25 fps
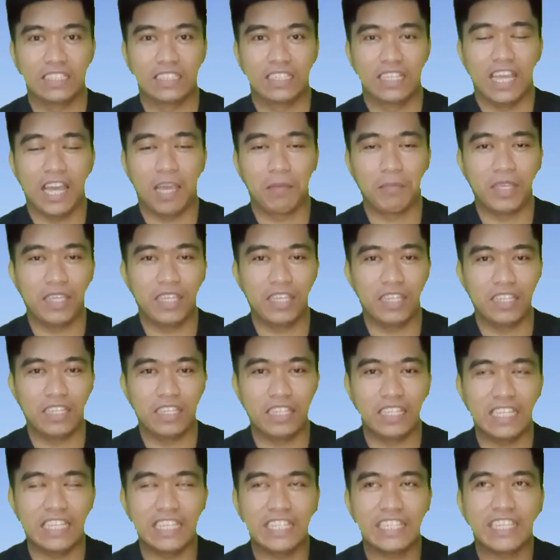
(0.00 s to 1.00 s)
I mean,
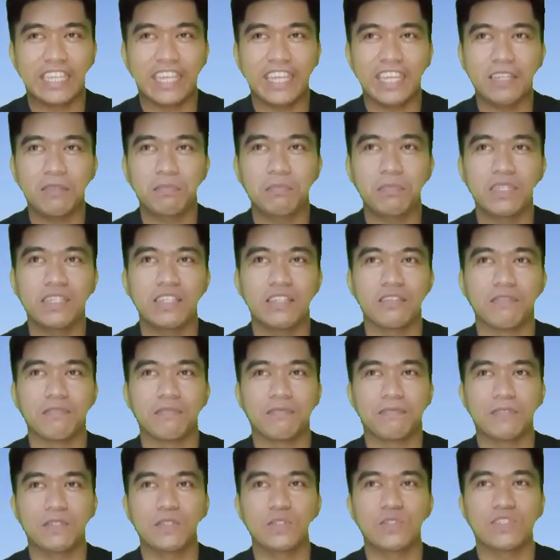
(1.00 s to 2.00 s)
it can be the
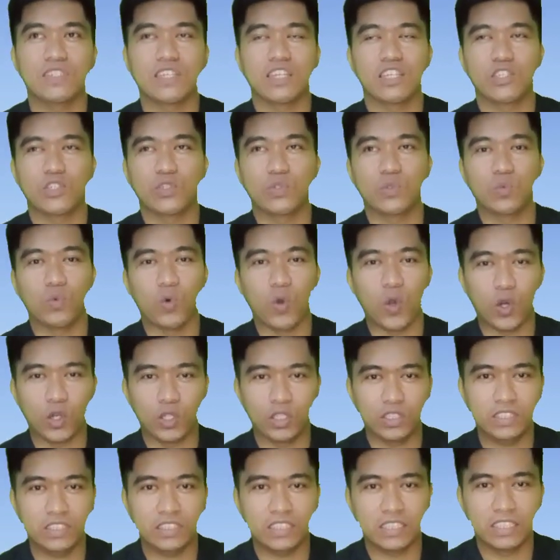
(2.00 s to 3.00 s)
food that you
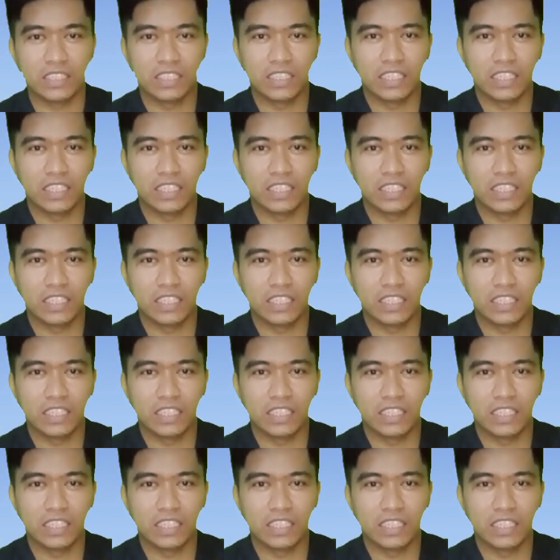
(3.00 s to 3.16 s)
want,